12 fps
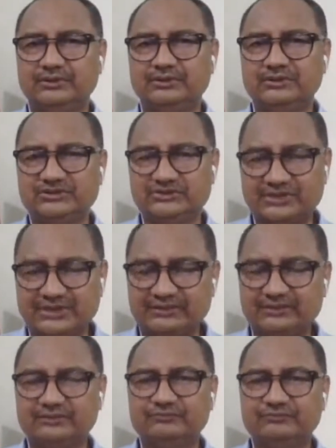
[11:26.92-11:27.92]
the
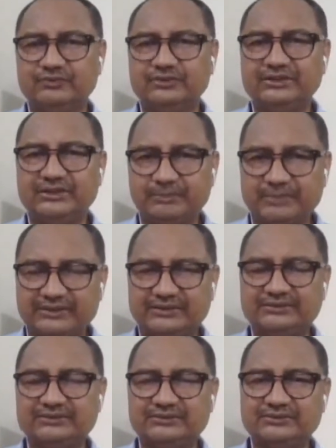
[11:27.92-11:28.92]
struggle for
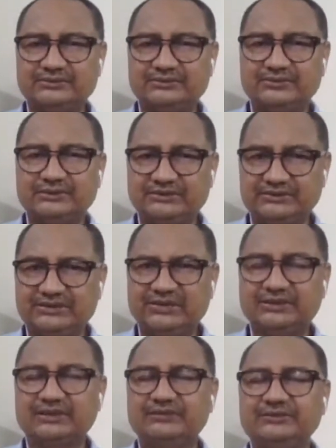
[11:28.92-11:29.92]
independence? Is it
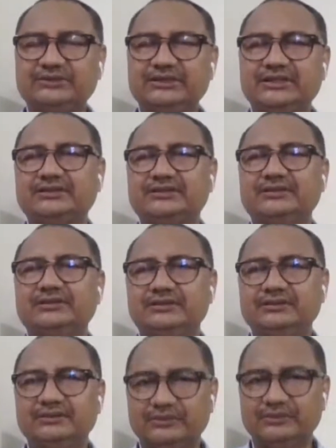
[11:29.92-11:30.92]
the country that
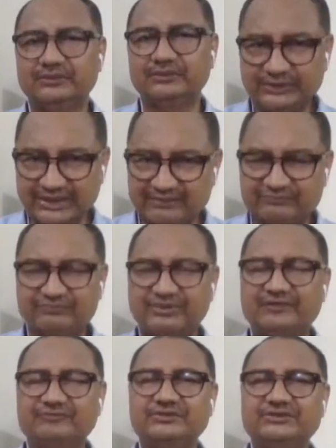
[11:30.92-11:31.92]
we have
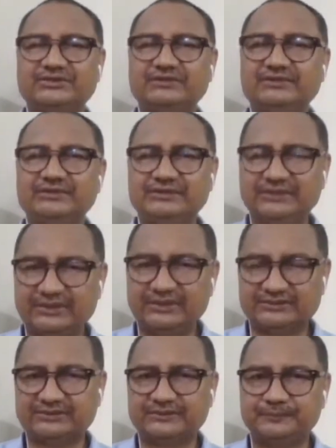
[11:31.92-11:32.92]
after 70
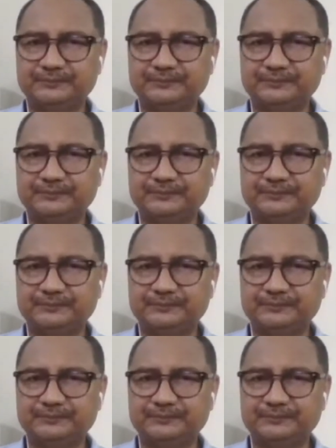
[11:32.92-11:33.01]
years?